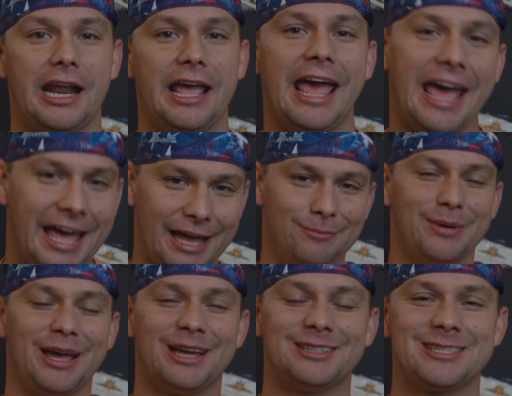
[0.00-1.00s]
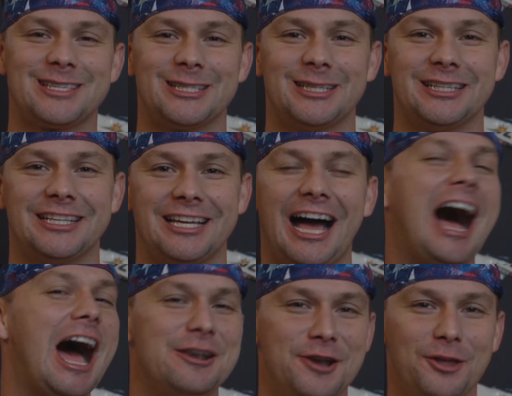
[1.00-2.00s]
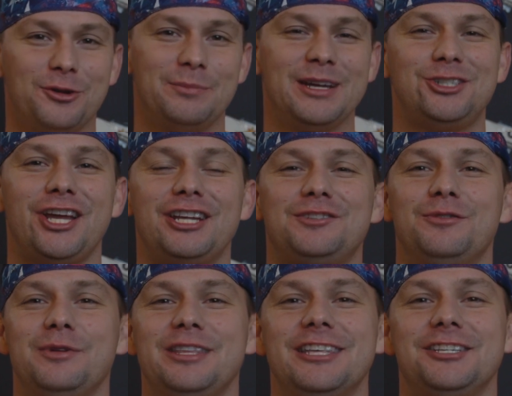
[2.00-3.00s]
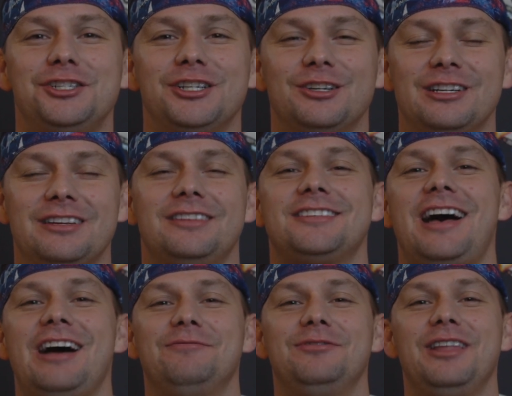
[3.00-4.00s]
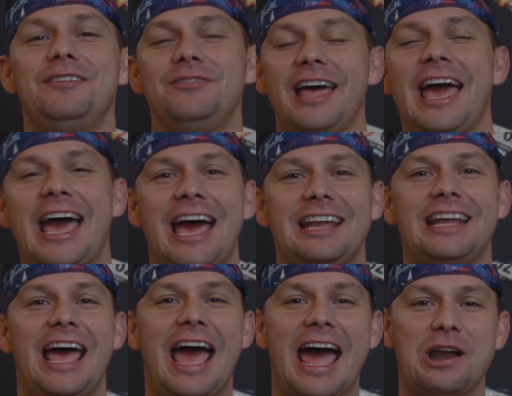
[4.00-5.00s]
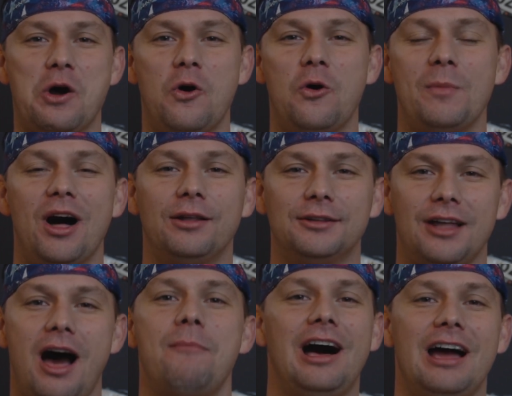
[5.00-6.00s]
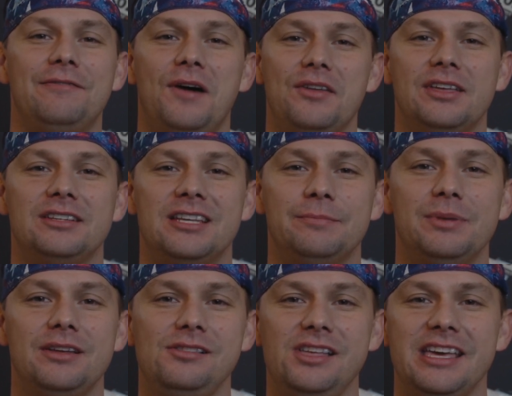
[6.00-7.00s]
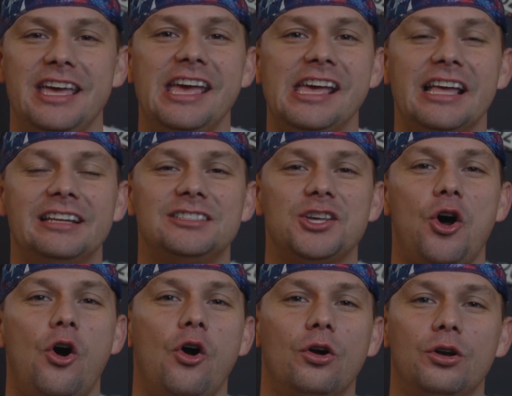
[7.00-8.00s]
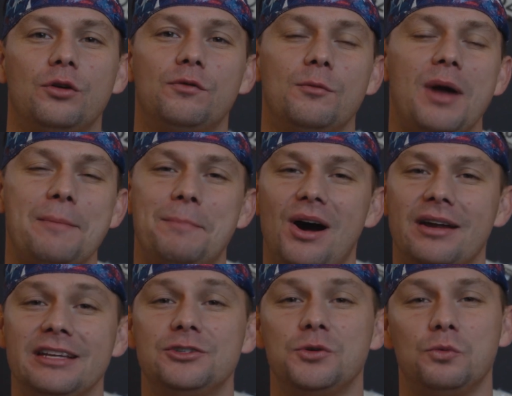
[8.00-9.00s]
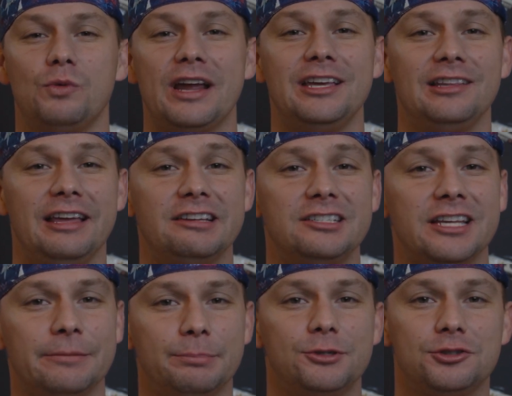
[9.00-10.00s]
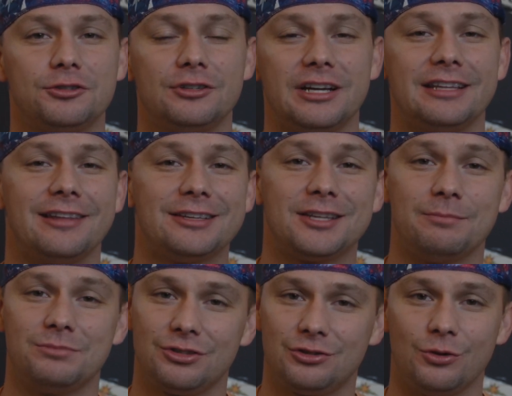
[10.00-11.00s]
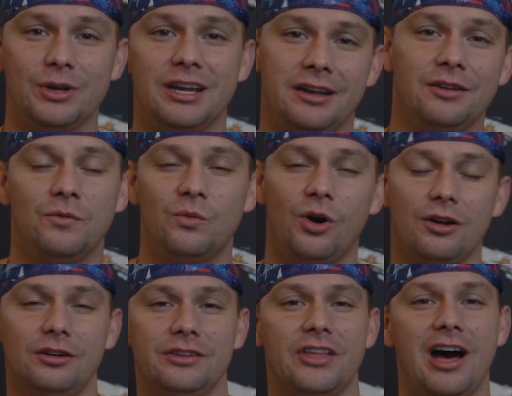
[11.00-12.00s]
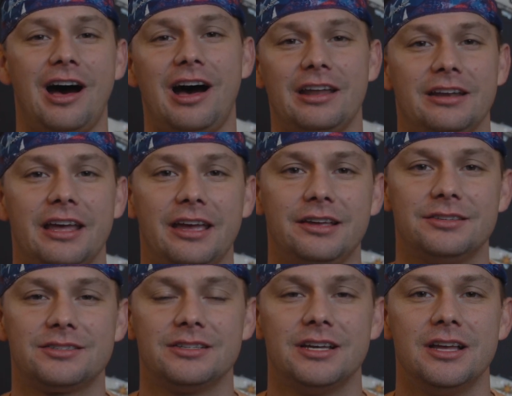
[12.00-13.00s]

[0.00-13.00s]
headbands. Another big change for me this year is I've left the hat at home a lot. I find that typically it's harder for my body to regulate temperature unless I'm soaking it in water in the hot days,